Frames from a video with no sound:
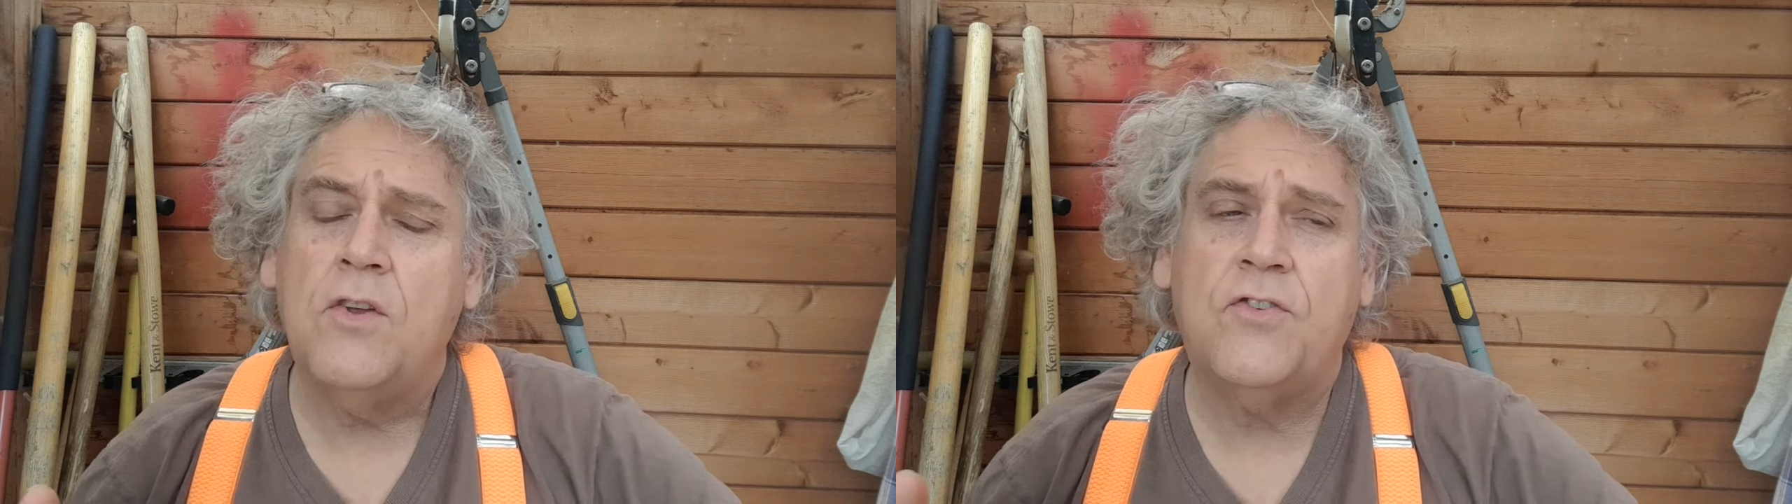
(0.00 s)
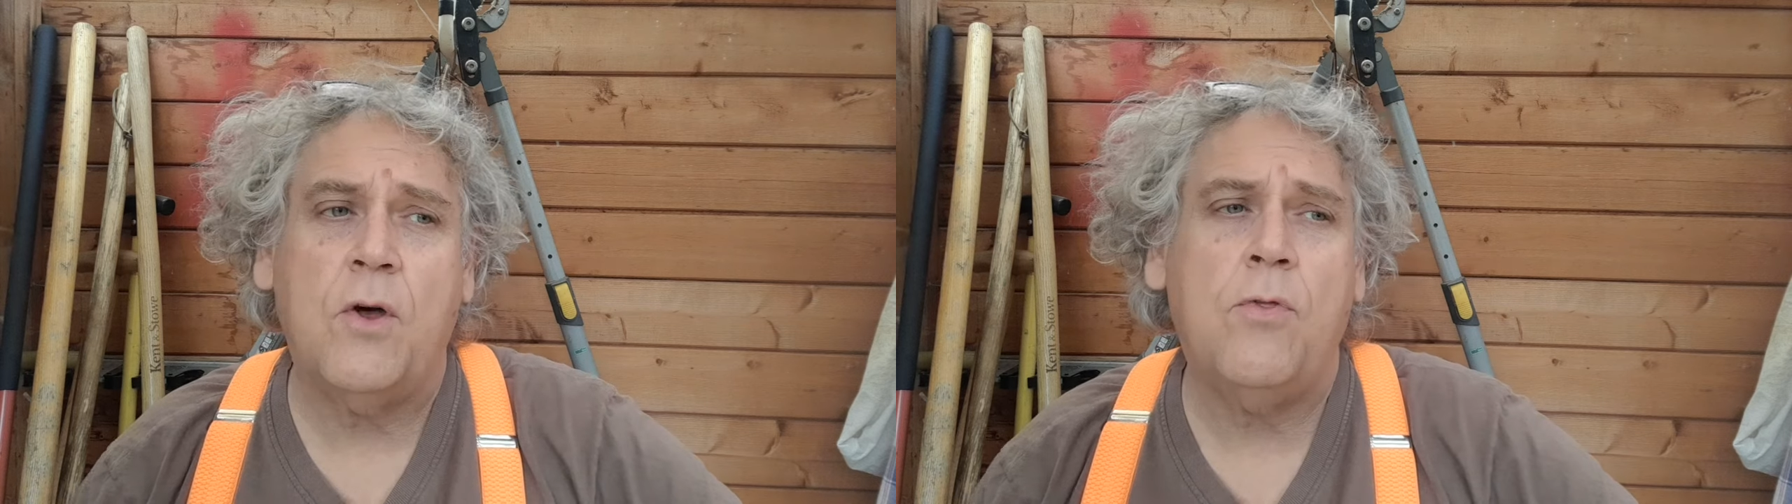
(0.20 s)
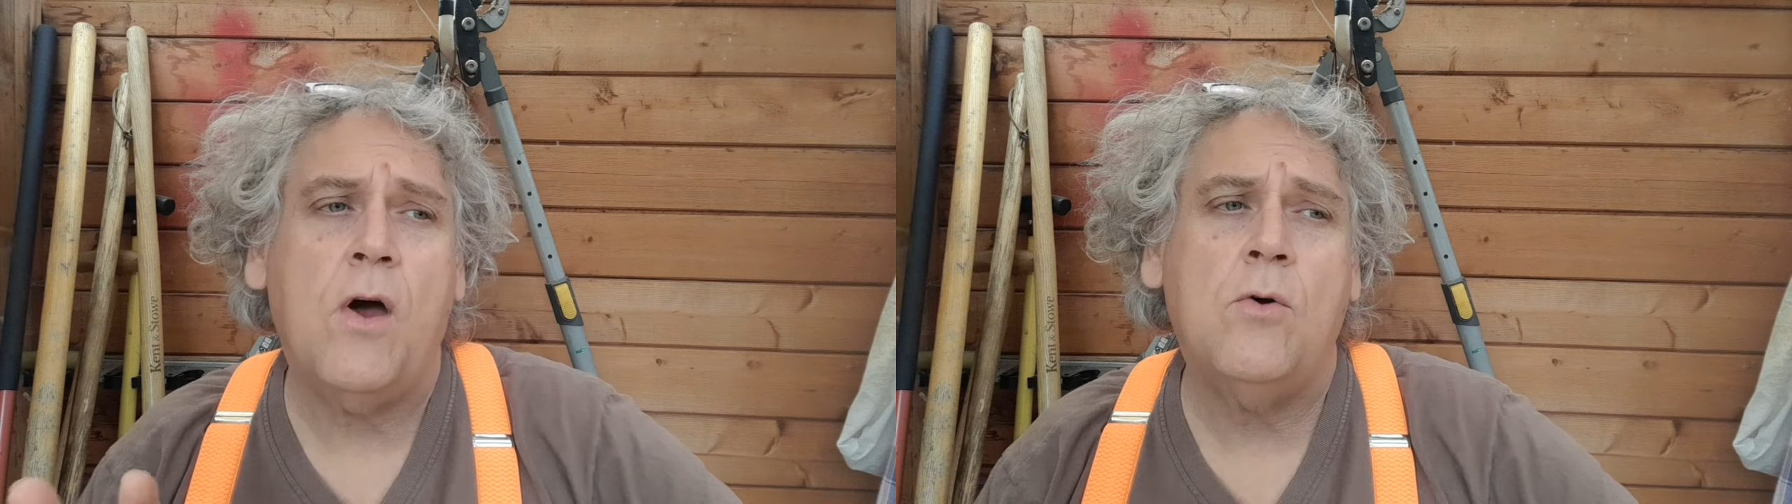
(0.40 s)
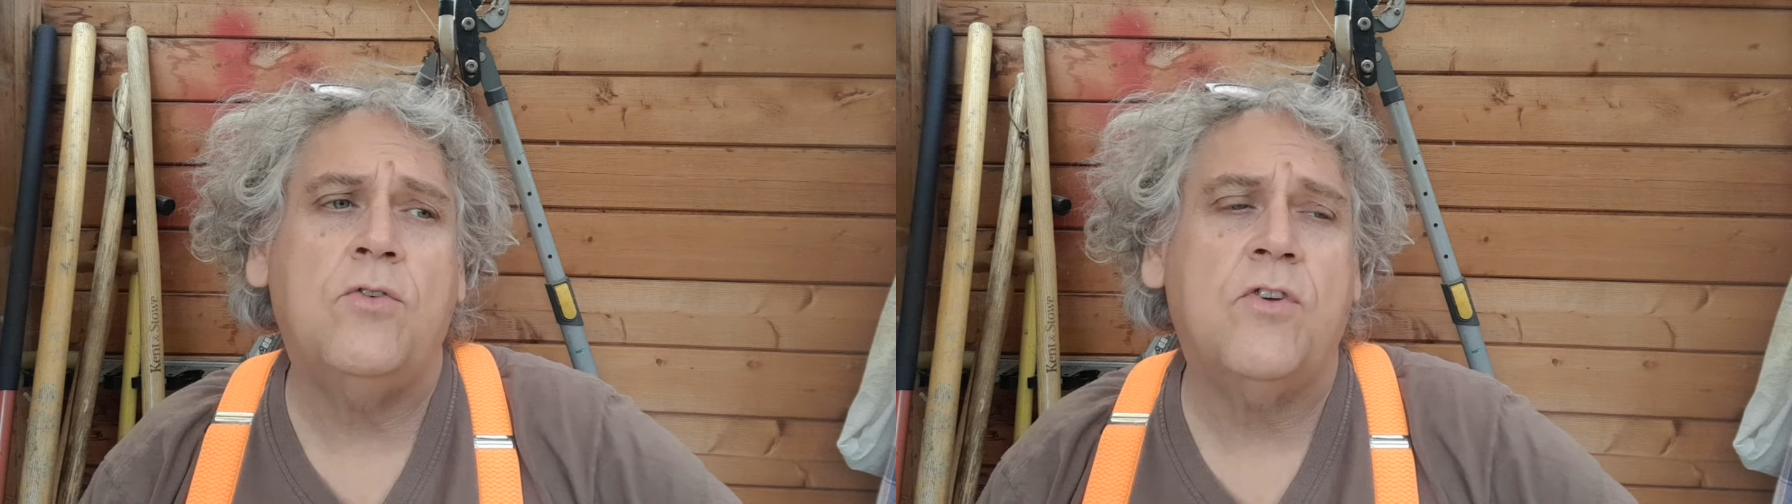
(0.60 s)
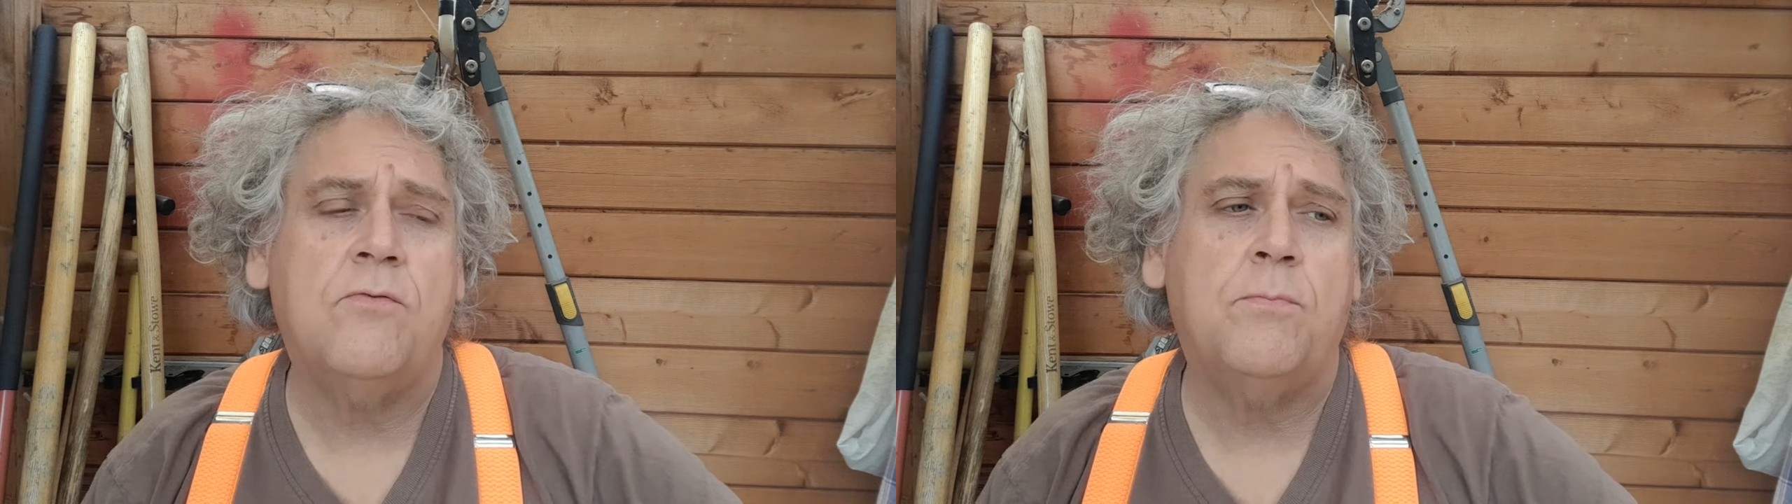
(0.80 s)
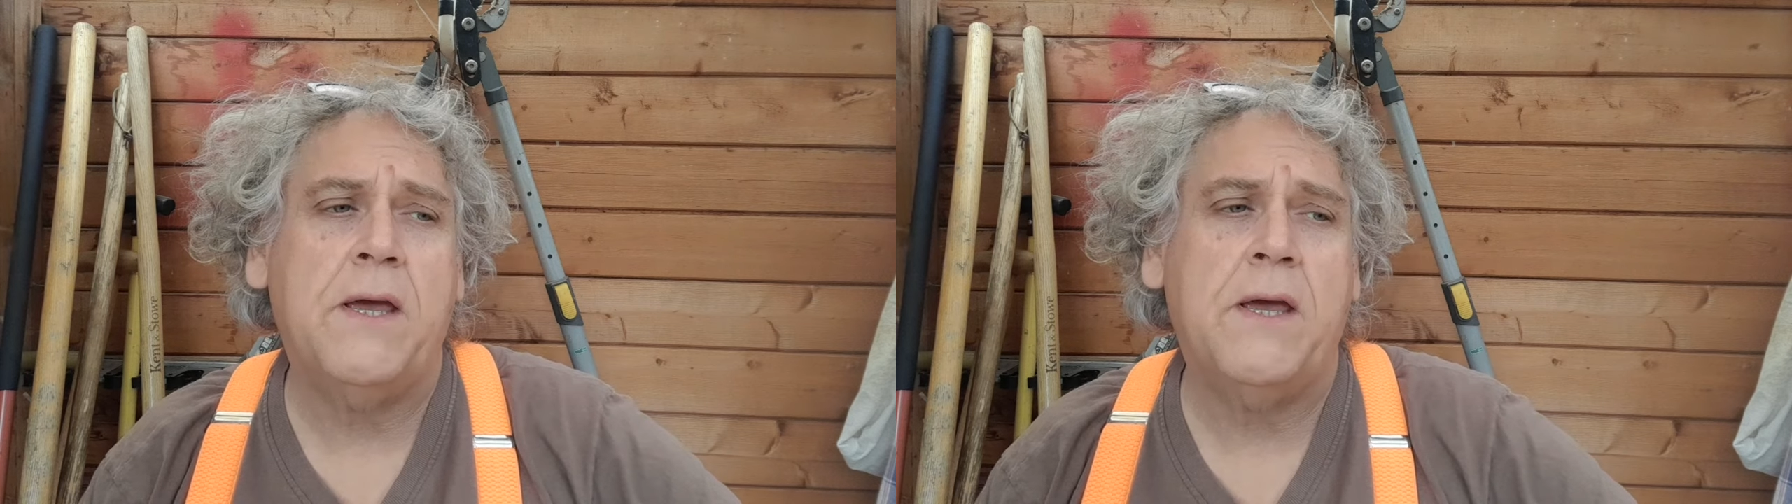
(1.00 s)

So those have